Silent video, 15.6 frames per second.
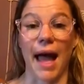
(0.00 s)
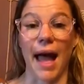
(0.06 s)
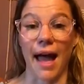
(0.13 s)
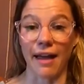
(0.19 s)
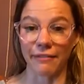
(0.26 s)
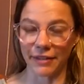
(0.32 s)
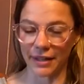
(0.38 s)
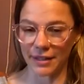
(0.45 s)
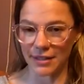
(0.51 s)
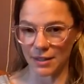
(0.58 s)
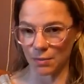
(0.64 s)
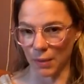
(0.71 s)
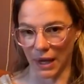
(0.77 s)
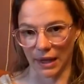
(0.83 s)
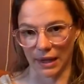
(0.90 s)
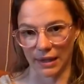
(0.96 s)

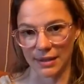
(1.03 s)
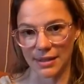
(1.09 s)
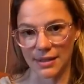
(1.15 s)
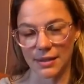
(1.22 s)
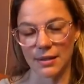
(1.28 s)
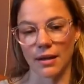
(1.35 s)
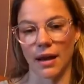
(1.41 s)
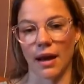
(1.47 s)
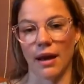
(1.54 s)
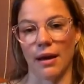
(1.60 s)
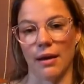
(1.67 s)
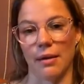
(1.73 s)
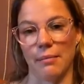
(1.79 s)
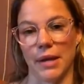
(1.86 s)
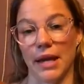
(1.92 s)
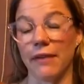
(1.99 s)
evidence-based
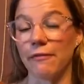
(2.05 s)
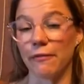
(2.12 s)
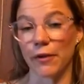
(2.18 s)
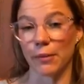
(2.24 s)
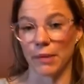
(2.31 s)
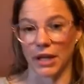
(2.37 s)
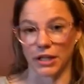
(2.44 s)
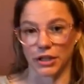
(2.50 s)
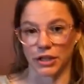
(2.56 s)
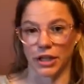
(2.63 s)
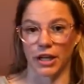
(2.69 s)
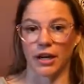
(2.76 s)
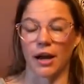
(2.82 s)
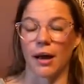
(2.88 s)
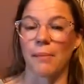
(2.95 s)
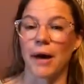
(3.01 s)

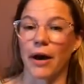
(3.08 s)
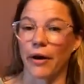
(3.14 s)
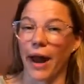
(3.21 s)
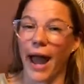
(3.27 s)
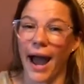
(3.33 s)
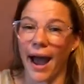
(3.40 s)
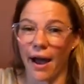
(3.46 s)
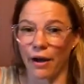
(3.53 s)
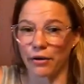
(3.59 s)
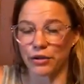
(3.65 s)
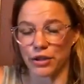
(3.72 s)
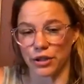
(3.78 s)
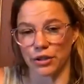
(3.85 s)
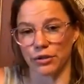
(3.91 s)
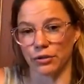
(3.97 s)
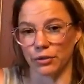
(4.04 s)
information about how
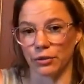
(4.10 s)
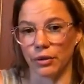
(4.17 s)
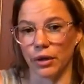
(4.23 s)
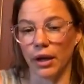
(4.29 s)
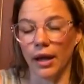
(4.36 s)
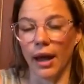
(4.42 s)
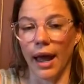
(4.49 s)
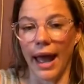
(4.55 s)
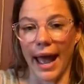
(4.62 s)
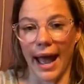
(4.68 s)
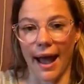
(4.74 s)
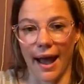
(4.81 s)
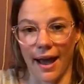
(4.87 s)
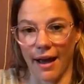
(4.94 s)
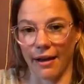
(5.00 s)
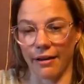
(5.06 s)
to
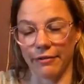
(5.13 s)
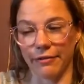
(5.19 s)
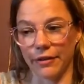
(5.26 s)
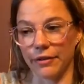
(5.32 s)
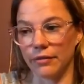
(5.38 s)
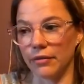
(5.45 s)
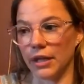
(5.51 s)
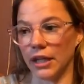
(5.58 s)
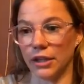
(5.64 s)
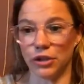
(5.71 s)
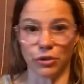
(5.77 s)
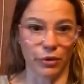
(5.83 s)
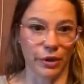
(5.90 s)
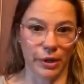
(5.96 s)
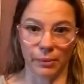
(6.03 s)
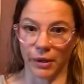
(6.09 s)
have
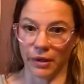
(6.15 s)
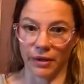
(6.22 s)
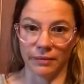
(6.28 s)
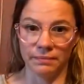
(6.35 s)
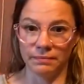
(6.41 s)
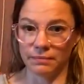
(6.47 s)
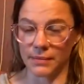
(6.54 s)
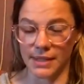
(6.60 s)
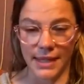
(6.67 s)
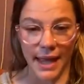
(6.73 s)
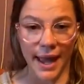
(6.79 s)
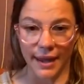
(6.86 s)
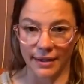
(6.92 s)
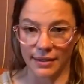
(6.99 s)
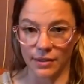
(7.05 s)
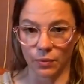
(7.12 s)
enjoyable
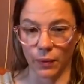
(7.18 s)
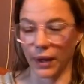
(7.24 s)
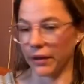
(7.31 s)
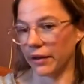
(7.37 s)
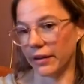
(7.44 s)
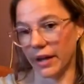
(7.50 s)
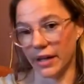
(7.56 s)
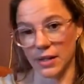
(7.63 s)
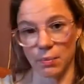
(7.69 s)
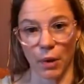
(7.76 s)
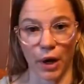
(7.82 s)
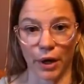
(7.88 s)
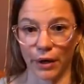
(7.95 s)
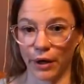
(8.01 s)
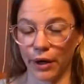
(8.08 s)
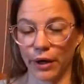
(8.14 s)
sex, whether that's
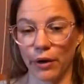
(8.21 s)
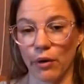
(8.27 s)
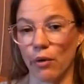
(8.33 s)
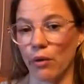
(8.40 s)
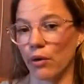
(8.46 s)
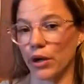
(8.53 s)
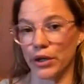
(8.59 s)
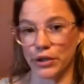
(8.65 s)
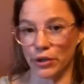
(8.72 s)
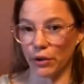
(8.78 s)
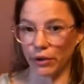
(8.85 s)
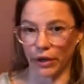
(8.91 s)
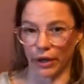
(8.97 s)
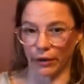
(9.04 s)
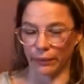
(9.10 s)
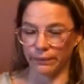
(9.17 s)
partnered or
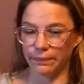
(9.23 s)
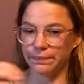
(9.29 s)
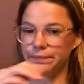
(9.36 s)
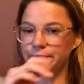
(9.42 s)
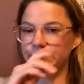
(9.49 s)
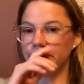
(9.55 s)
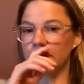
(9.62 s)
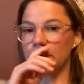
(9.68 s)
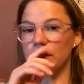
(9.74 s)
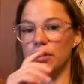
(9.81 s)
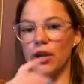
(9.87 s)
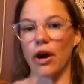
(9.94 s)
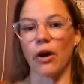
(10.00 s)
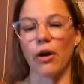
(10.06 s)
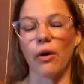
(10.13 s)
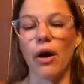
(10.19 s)
solo.
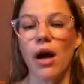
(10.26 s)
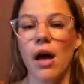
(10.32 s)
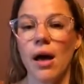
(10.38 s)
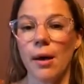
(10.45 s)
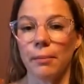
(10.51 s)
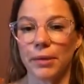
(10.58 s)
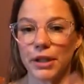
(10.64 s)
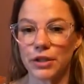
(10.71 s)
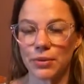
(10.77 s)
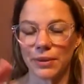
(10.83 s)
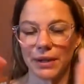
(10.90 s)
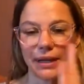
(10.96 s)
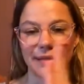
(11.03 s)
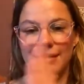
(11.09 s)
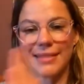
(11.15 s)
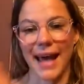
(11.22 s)
So
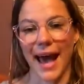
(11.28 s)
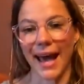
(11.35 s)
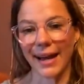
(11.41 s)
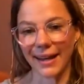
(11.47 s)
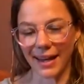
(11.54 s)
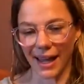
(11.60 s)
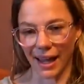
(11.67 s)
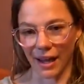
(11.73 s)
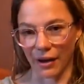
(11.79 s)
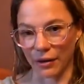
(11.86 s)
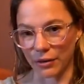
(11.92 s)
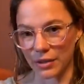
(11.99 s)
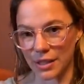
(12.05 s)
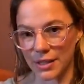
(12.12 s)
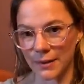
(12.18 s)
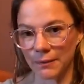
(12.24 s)
between that
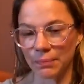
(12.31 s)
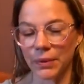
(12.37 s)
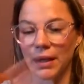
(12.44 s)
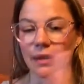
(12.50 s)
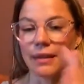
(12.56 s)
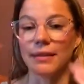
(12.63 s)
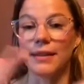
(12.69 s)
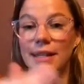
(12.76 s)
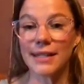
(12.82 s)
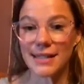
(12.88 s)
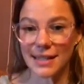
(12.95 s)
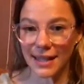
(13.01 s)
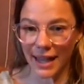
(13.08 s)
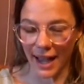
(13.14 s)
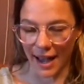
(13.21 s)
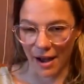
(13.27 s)
account, this
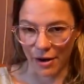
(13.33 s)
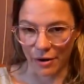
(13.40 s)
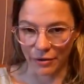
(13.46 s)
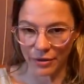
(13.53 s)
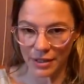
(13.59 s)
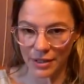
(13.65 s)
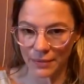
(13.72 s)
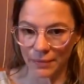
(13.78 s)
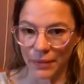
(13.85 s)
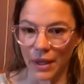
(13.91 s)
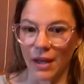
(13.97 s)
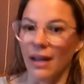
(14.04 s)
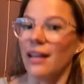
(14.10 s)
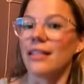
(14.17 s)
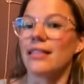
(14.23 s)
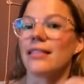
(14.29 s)
account,
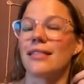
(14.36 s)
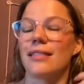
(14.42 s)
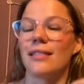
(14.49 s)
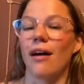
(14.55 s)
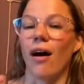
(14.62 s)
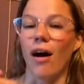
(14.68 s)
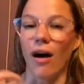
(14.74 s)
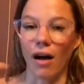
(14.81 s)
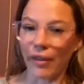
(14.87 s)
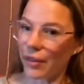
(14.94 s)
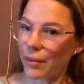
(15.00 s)
all